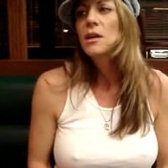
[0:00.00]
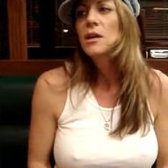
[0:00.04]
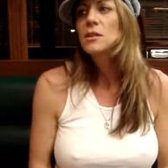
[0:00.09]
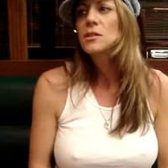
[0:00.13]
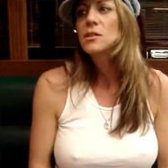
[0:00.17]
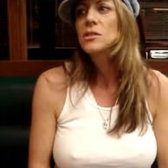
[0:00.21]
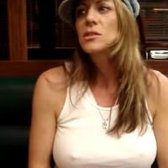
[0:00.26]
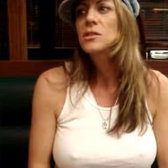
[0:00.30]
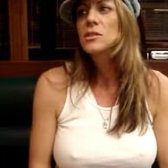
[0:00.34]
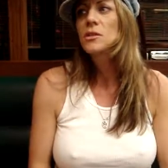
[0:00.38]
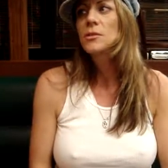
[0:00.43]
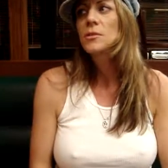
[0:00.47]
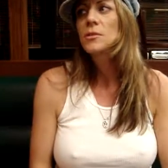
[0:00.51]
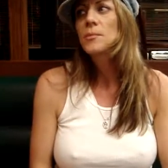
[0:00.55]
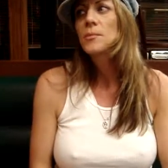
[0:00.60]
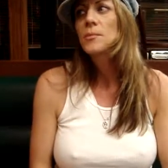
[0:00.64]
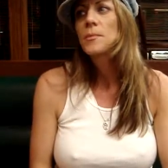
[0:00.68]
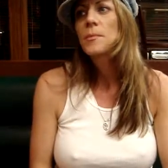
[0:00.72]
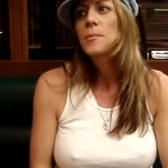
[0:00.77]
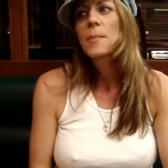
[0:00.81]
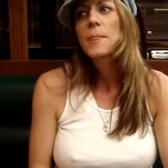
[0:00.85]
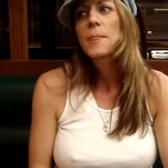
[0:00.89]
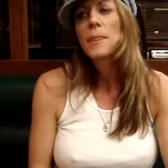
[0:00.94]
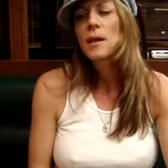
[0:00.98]
And so
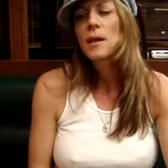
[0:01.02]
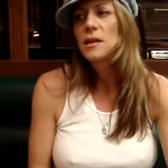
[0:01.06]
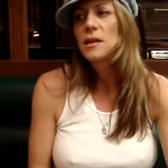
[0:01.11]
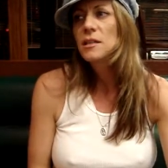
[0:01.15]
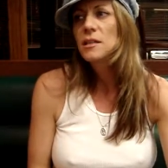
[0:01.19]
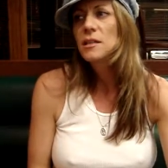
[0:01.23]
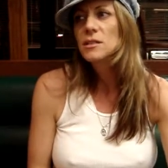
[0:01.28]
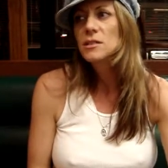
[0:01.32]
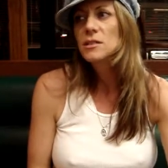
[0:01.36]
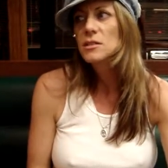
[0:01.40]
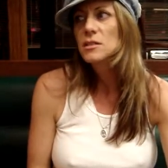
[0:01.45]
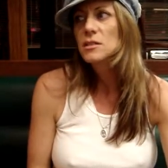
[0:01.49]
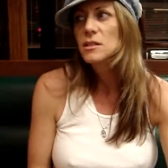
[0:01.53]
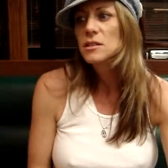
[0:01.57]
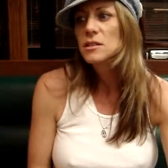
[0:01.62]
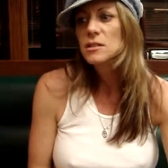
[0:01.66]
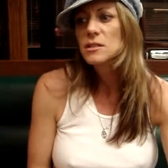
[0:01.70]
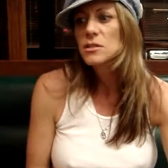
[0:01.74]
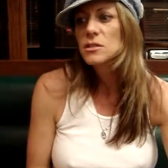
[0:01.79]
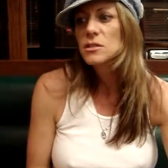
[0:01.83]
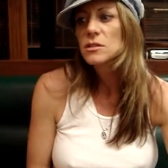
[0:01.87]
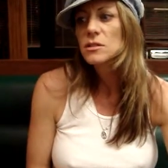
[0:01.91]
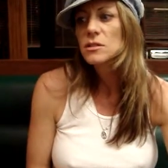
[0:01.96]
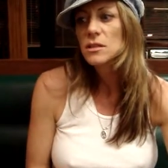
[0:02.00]

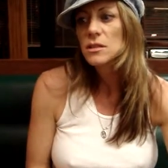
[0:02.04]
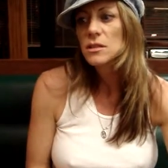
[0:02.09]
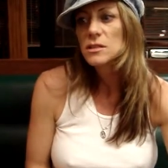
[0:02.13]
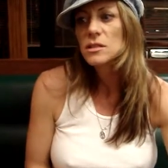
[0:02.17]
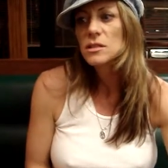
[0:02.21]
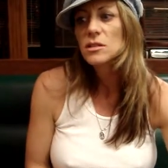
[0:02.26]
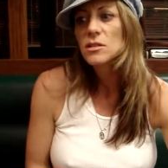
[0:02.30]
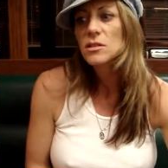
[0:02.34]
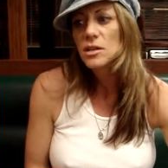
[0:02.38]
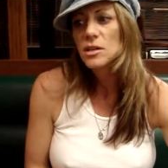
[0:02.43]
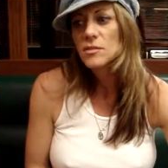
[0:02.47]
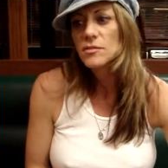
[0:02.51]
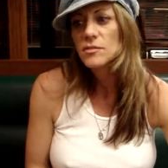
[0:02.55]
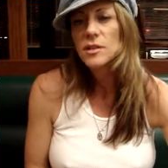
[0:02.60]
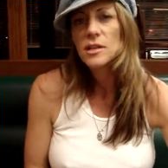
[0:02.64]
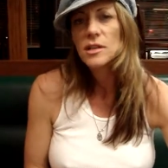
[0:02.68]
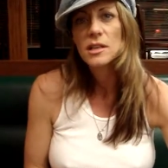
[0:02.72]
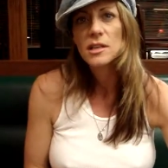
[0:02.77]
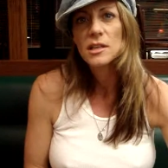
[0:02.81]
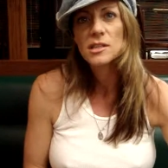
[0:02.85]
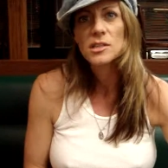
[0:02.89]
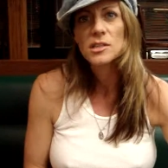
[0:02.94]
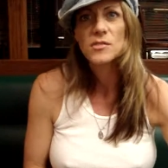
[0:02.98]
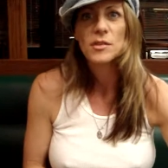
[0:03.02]
it's a lot of fun.
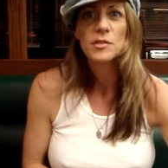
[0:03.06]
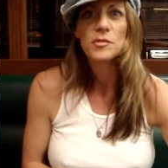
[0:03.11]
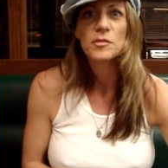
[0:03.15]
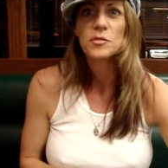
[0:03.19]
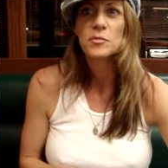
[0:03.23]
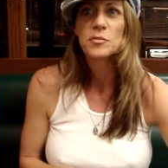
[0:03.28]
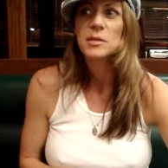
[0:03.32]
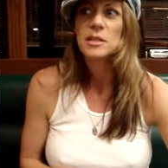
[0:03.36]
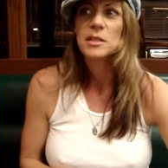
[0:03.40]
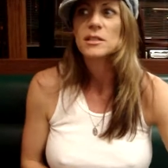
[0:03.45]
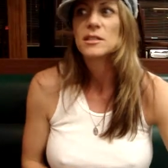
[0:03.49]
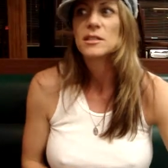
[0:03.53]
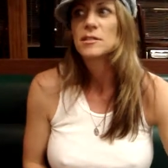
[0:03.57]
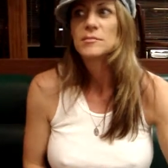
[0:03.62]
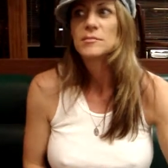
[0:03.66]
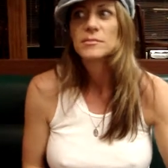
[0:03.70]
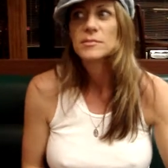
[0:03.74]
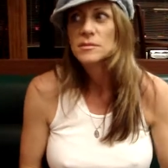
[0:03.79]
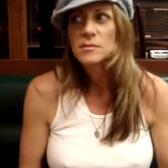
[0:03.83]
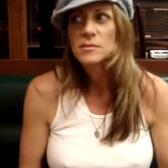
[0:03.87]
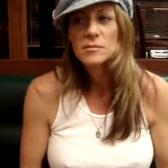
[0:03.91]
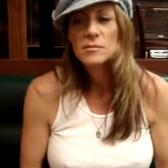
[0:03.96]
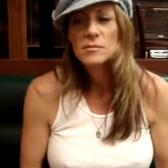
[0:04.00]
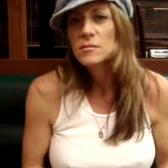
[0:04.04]
It's fun for me to,
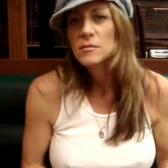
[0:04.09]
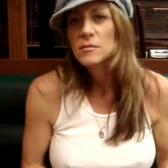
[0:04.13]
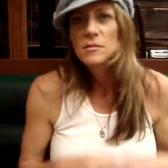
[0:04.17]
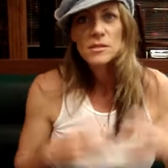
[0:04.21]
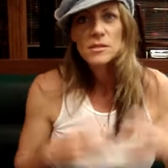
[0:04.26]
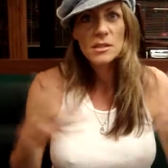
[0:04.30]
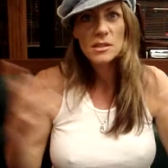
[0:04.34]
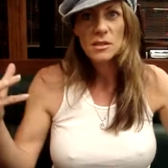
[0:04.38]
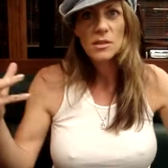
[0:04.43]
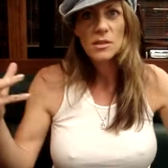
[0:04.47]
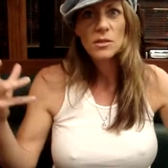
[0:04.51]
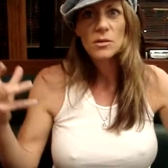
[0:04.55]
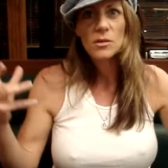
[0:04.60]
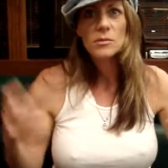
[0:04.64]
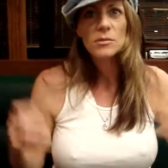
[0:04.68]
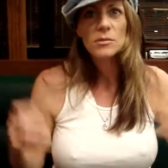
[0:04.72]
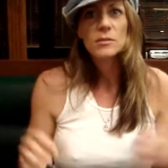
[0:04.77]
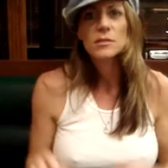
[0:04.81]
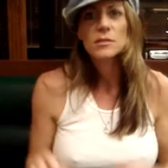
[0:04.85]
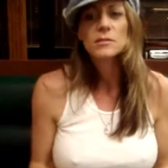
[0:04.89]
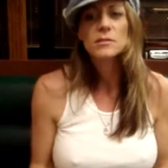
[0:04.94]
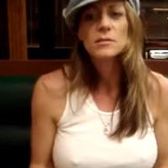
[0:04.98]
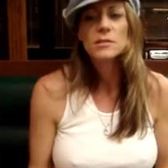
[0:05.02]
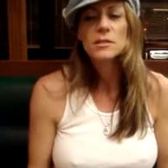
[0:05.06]
you know,
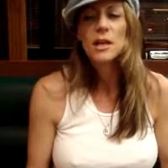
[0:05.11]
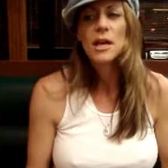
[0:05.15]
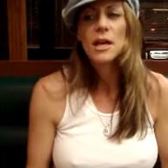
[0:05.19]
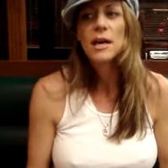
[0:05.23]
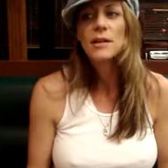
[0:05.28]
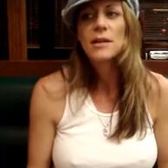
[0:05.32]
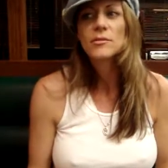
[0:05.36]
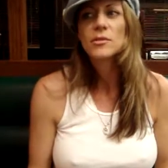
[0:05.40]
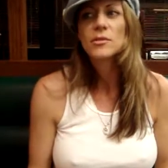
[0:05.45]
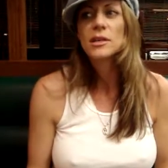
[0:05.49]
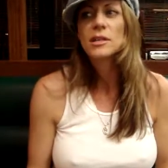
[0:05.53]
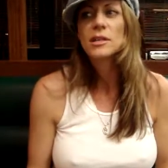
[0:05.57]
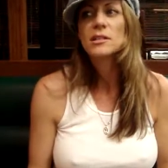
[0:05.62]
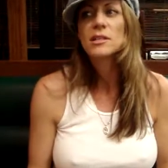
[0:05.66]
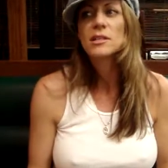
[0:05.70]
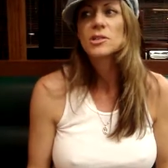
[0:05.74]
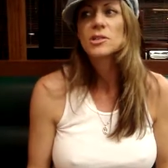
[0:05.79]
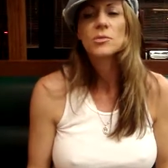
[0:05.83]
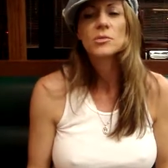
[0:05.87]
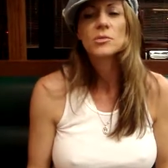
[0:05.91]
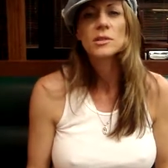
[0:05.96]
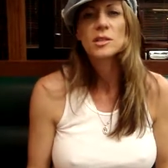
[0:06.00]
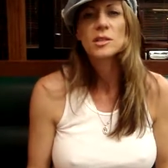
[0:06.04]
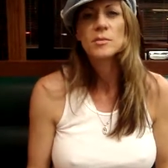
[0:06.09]
have great
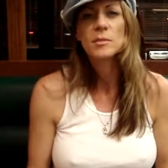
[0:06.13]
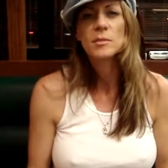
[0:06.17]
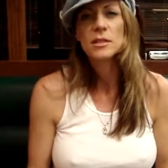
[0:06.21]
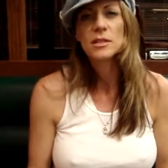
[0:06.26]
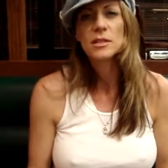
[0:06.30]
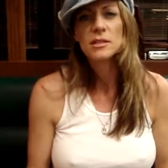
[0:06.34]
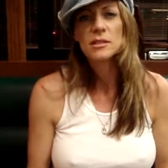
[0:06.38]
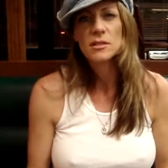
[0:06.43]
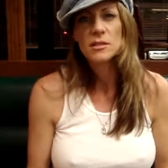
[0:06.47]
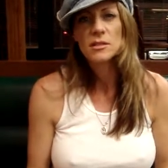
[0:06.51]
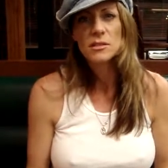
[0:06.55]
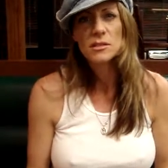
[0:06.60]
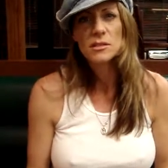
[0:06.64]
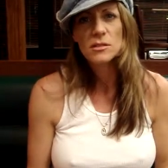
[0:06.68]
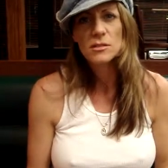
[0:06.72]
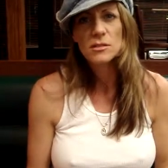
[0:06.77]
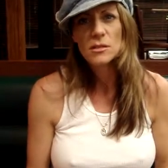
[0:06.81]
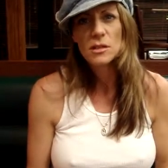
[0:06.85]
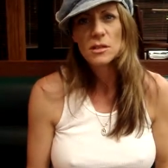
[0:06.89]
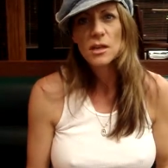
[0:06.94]
sexual experiences.